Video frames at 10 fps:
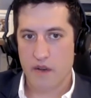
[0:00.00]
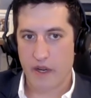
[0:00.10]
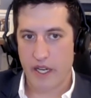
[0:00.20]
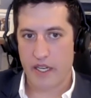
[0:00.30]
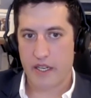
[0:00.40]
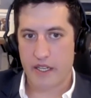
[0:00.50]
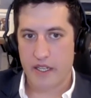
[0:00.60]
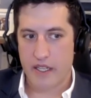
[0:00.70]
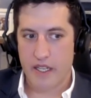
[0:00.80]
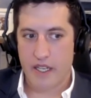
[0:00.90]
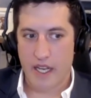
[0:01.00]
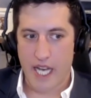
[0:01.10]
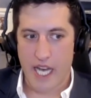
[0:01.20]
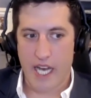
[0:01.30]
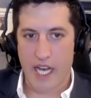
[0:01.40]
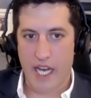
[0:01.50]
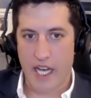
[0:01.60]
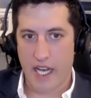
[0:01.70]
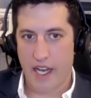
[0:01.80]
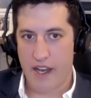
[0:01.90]
right,
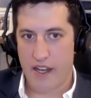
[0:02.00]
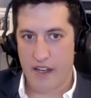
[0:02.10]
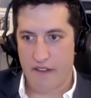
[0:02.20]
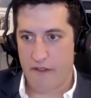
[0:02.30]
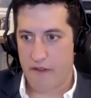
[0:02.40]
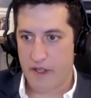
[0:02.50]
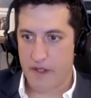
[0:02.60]
of